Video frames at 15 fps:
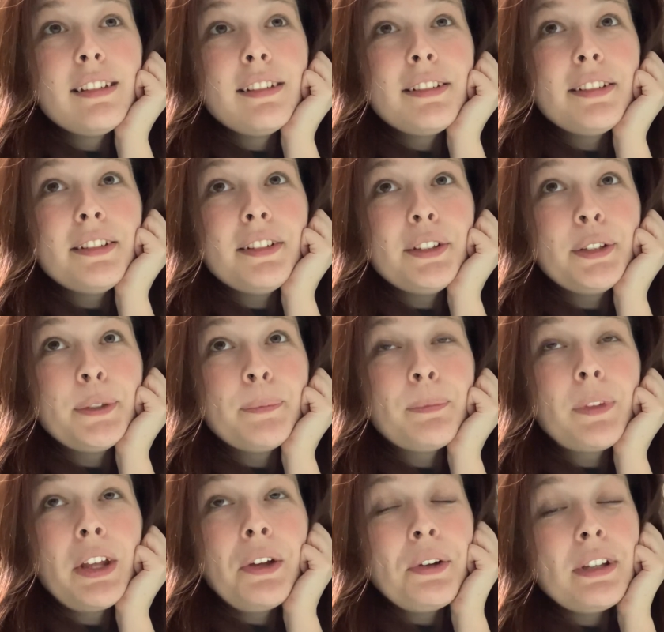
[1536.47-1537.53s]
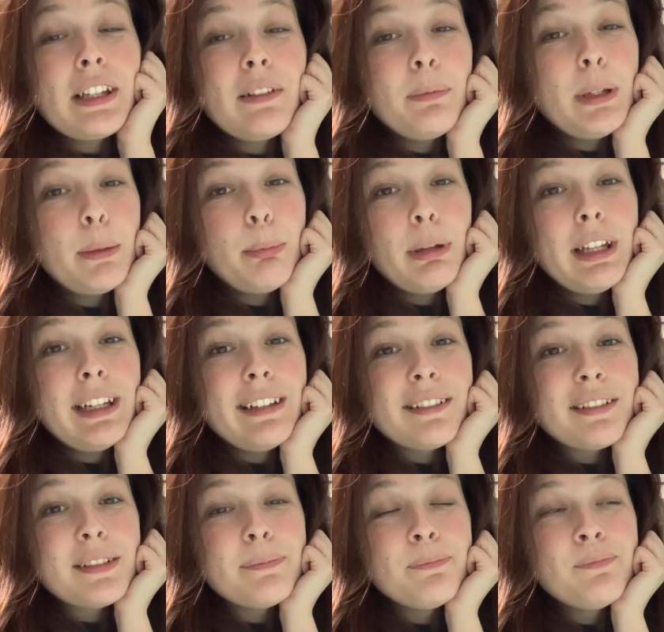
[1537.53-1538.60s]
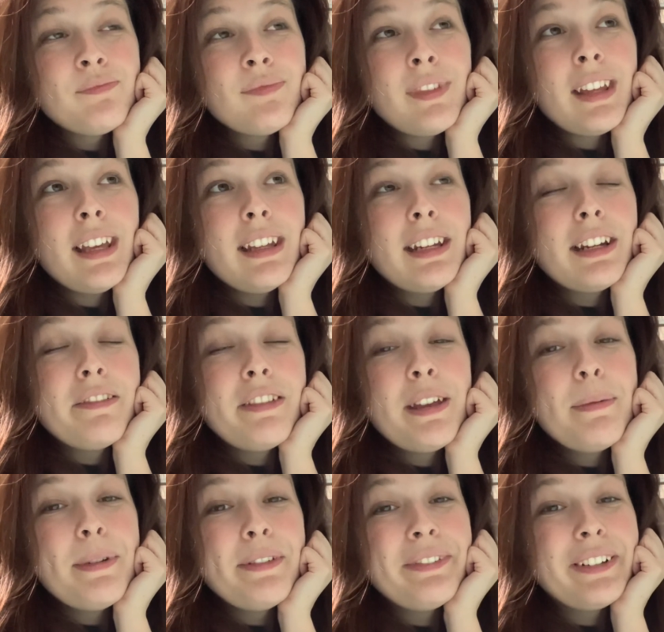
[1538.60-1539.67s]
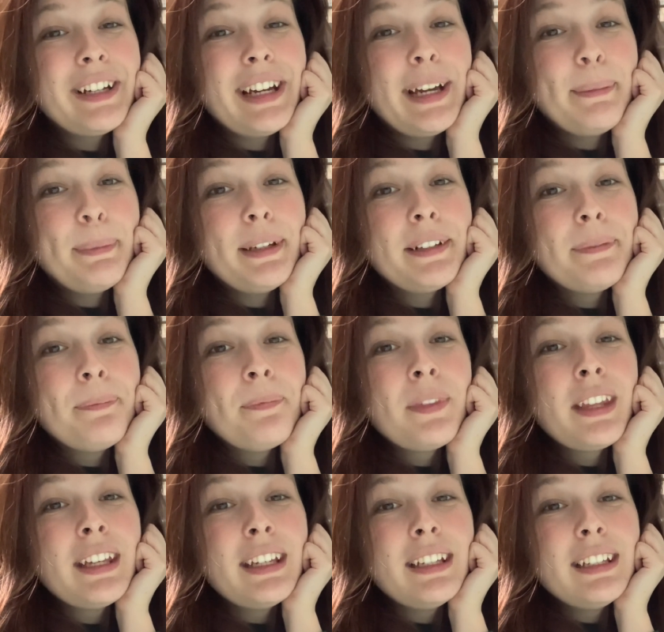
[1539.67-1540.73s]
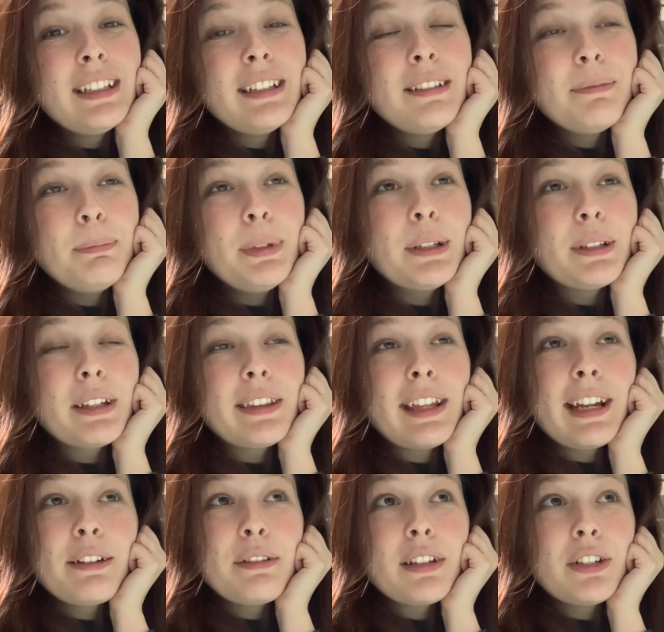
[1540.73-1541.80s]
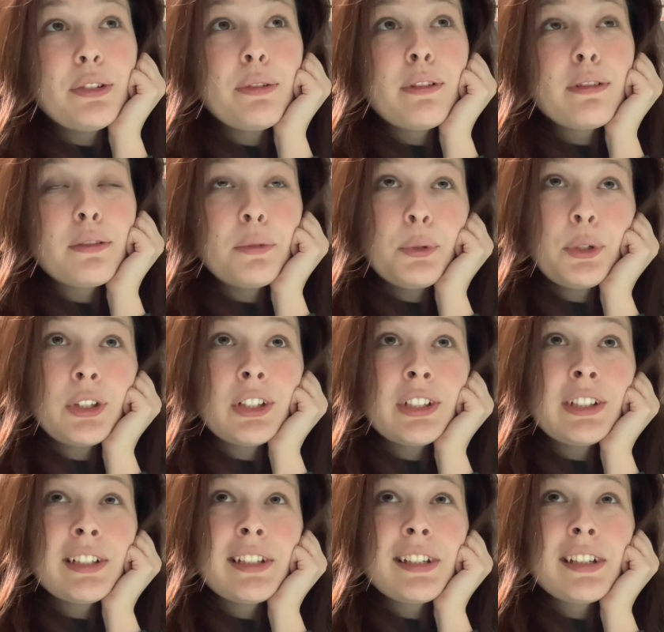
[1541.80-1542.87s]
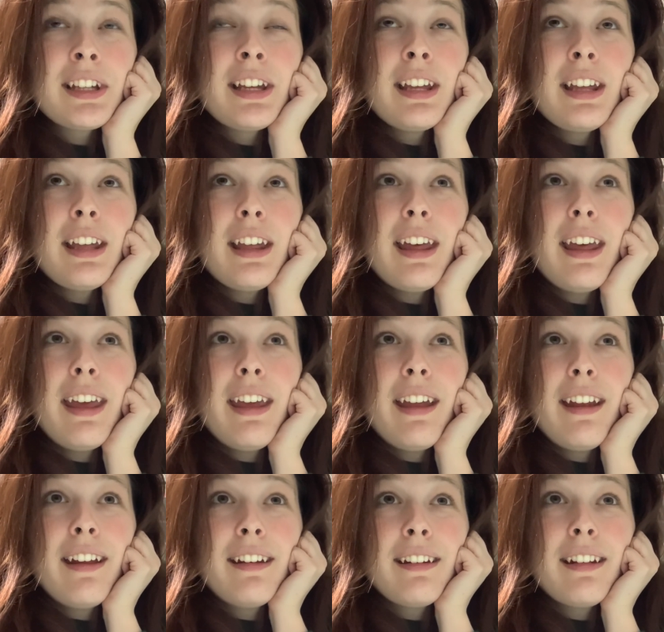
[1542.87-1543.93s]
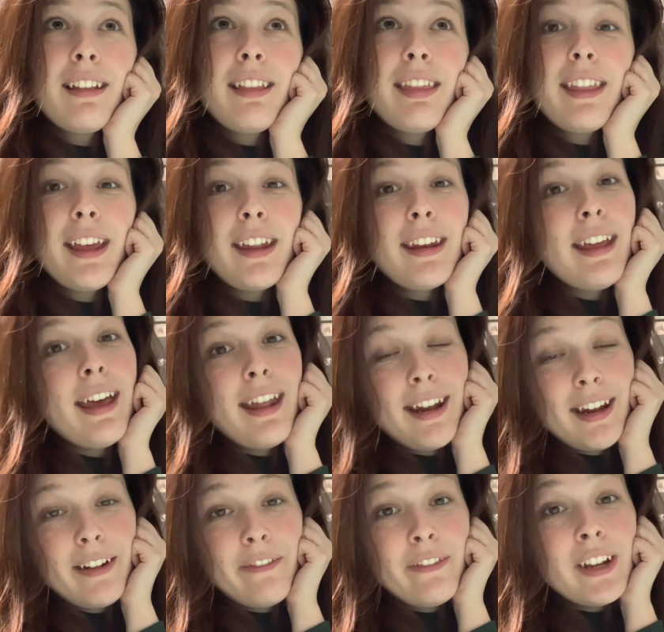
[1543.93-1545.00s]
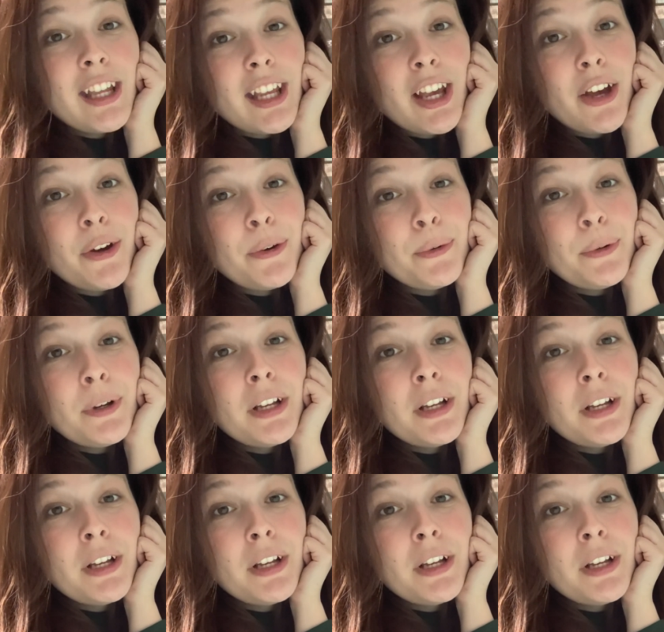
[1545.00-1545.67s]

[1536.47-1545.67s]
So I always have big plans, and none of them ever happen. Because I thought I was going to do those orders and then edit a video,